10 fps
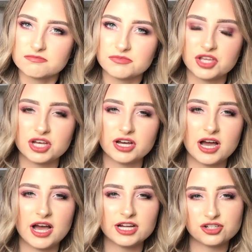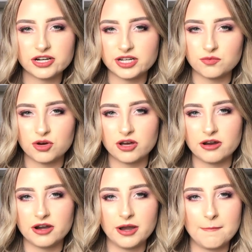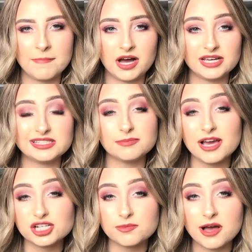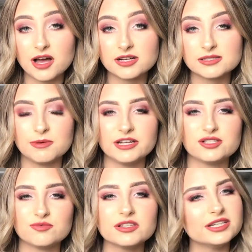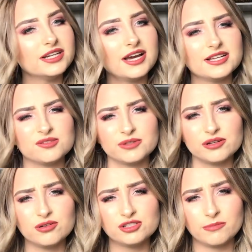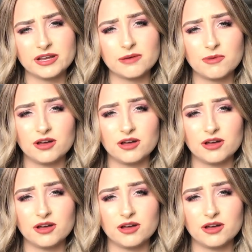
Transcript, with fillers: the hydrating one by Smashbox, but it's really nice, really holds your makeup